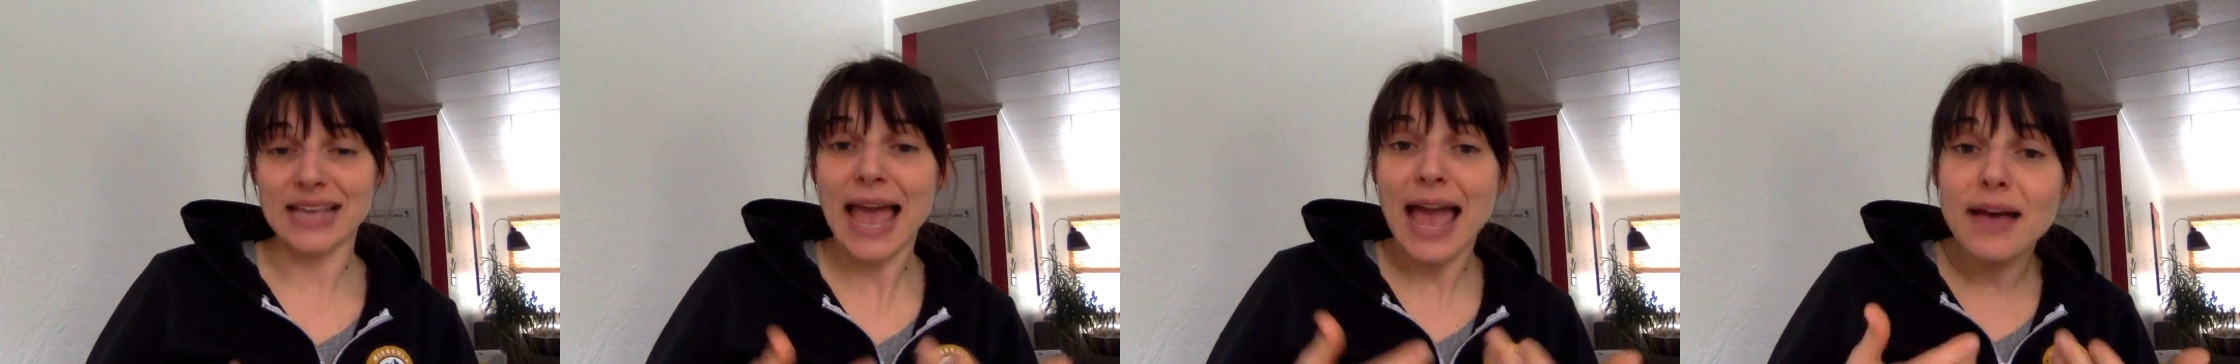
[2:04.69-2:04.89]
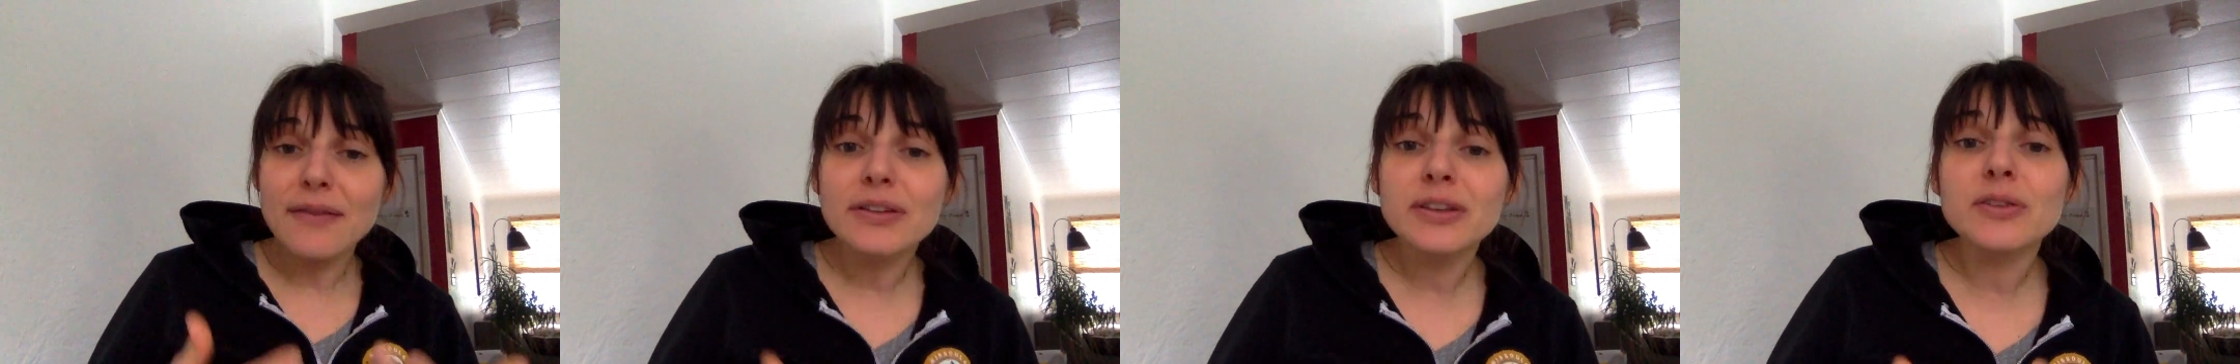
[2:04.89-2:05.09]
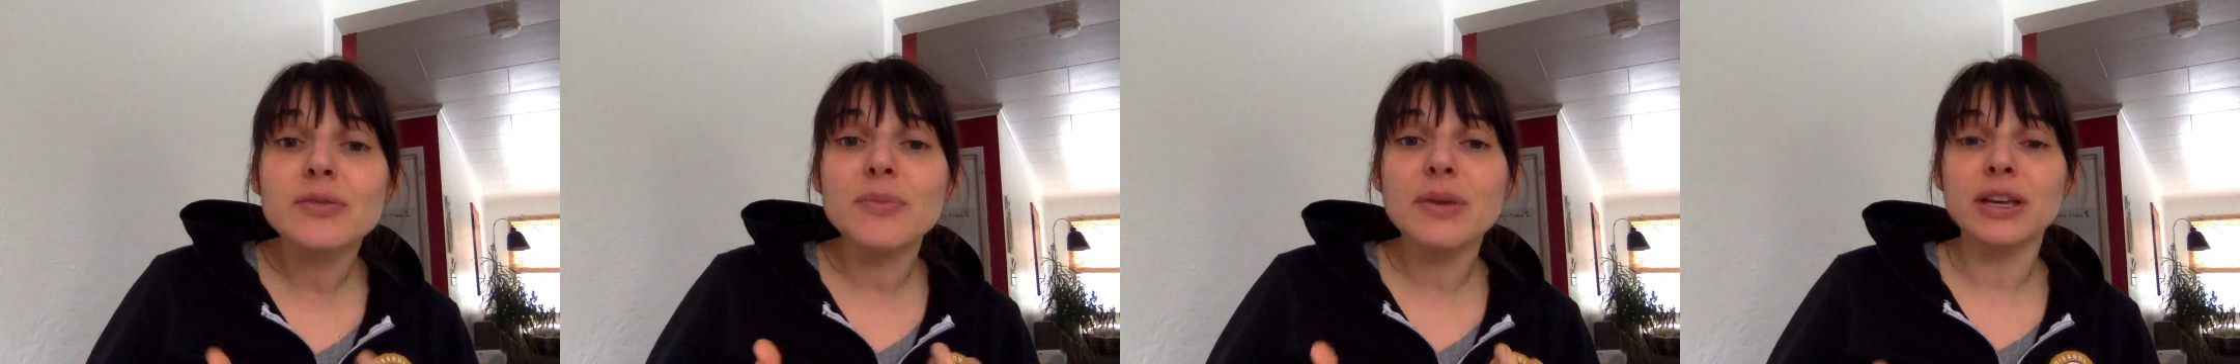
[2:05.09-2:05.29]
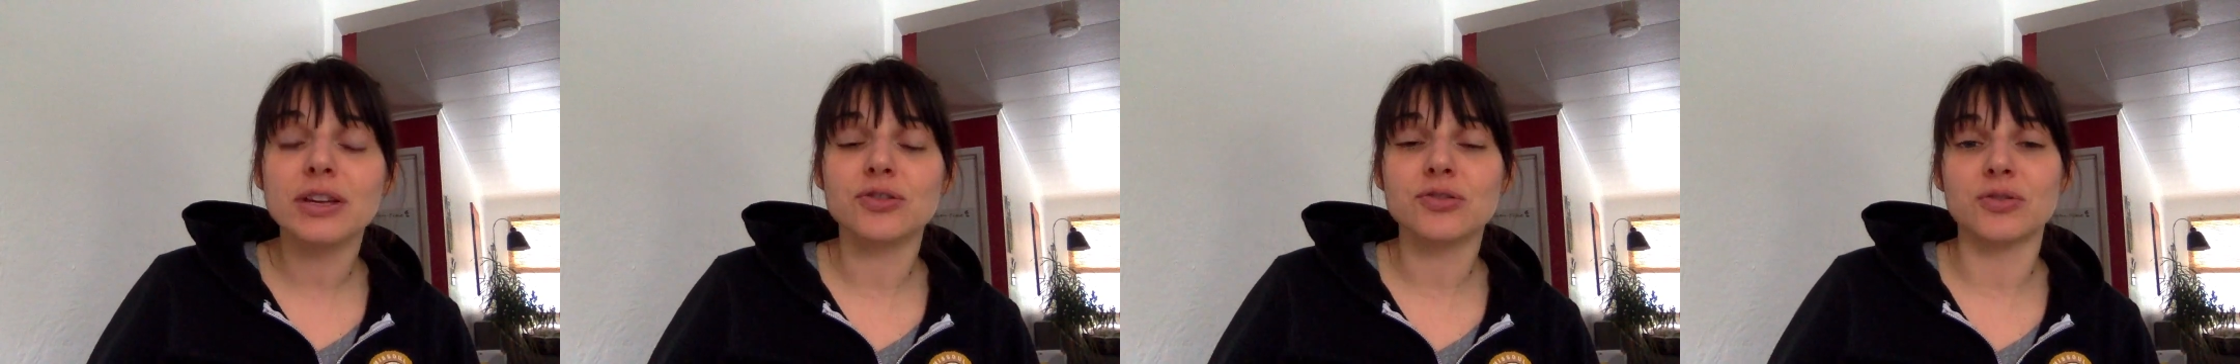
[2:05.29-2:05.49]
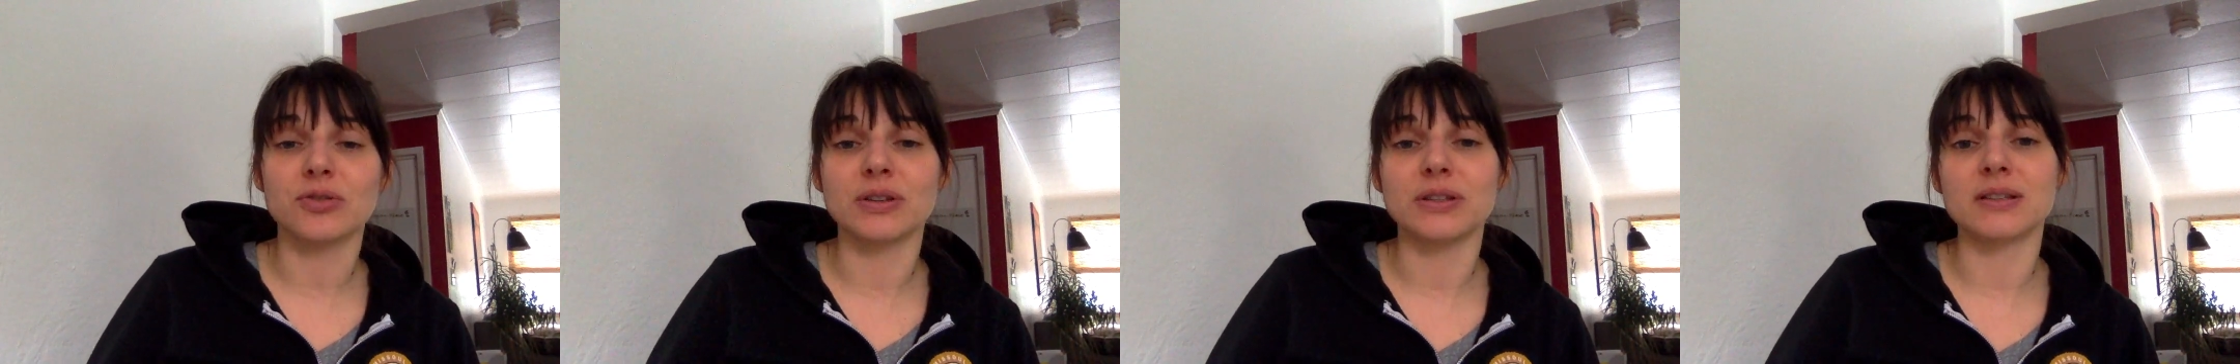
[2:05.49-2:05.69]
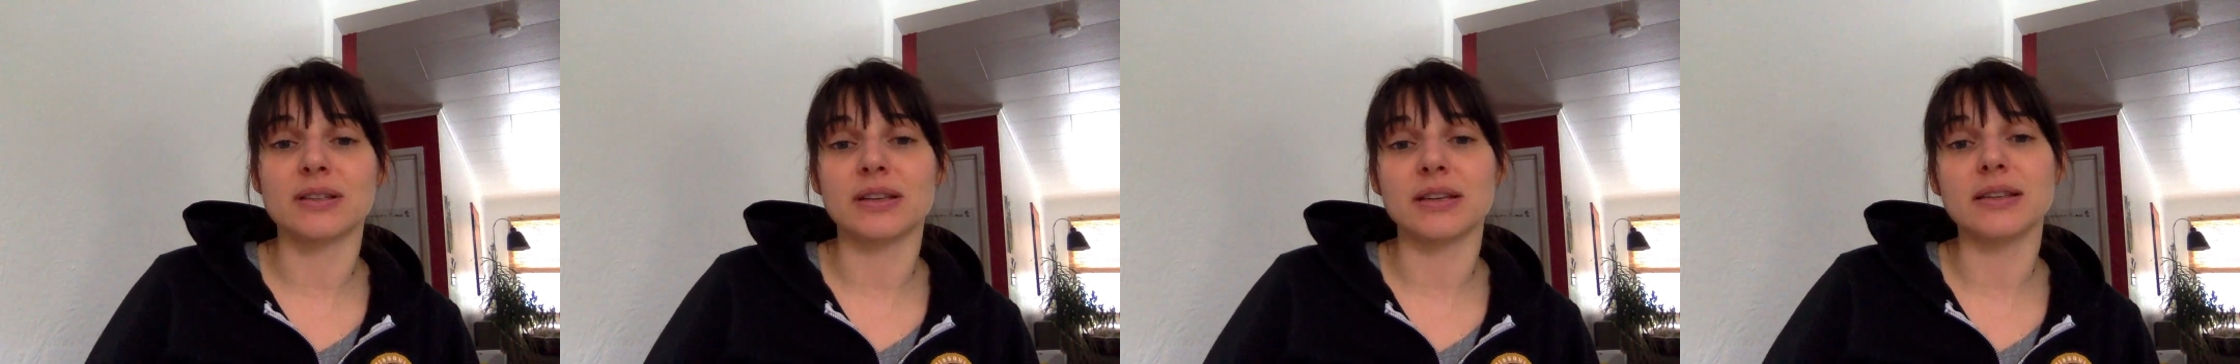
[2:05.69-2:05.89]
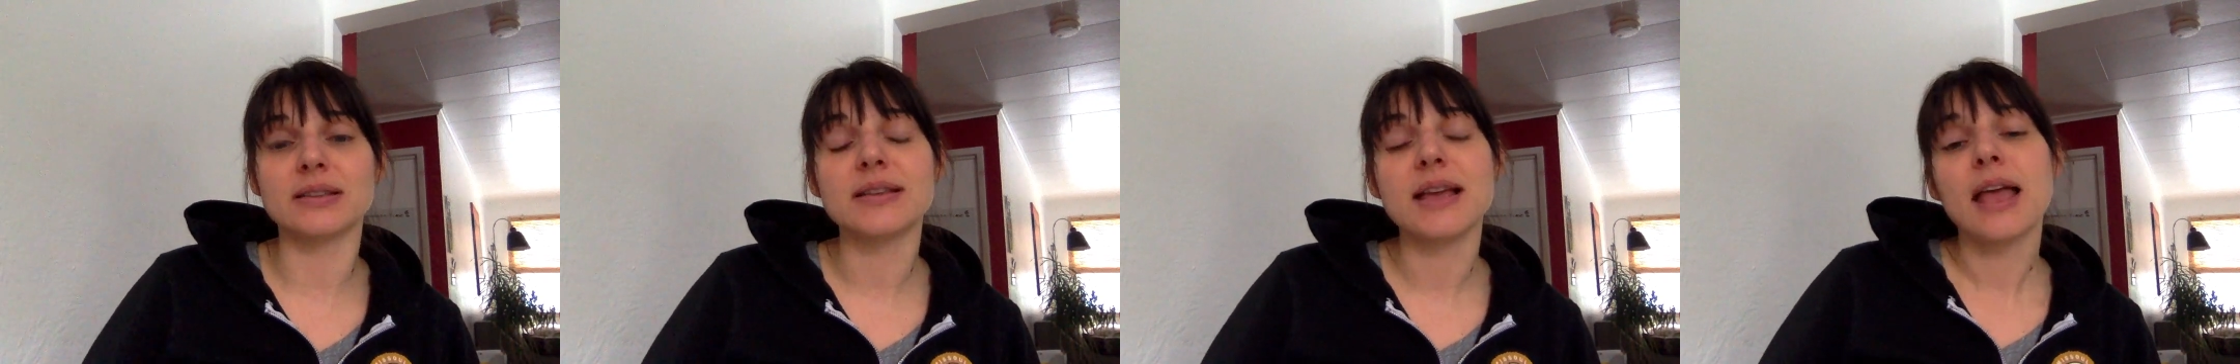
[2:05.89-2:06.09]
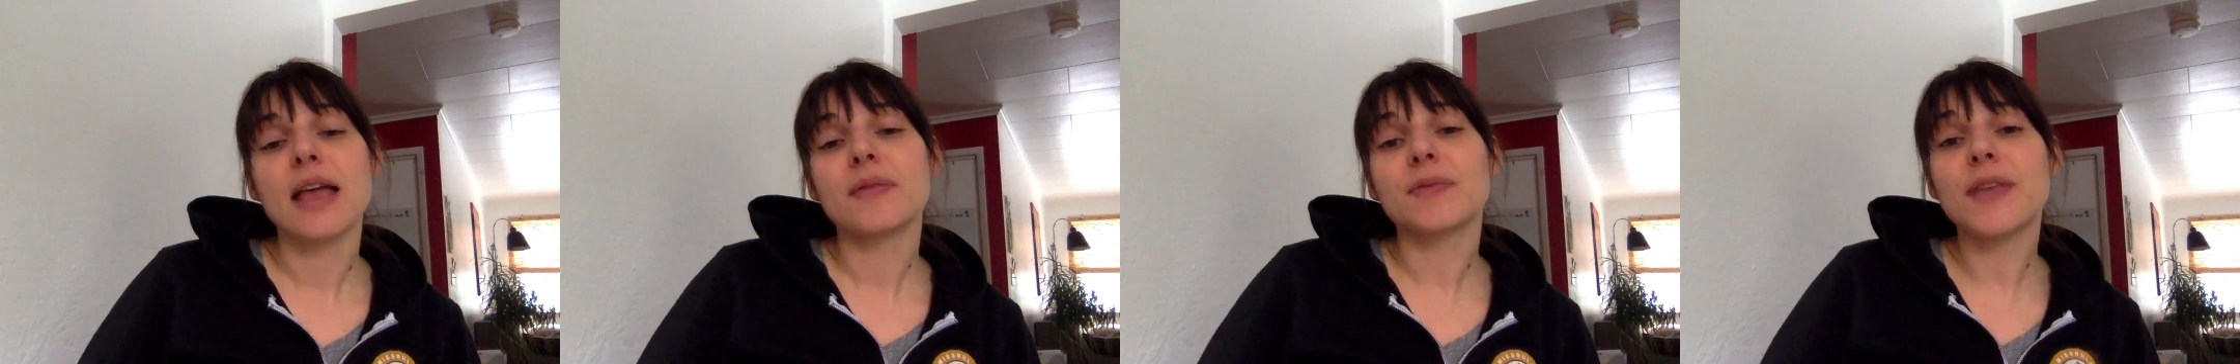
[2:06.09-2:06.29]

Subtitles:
having to make choices